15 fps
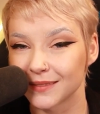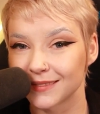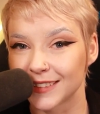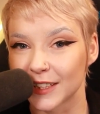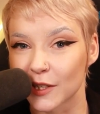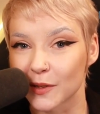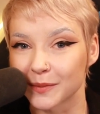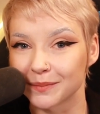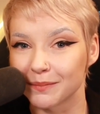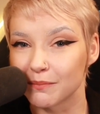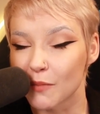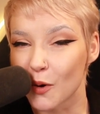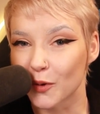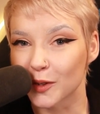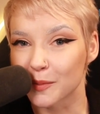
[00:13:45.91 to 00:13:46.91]
you know,
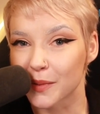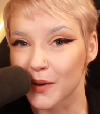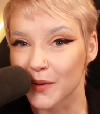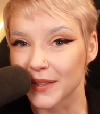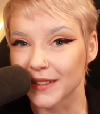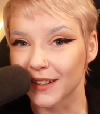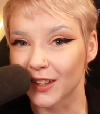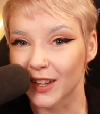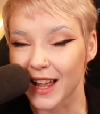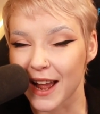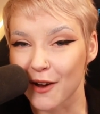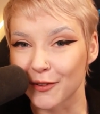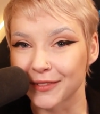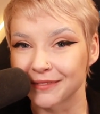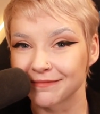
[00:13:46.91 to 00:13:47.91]
motorboated a
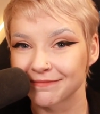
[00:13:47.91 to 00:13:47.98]
clown.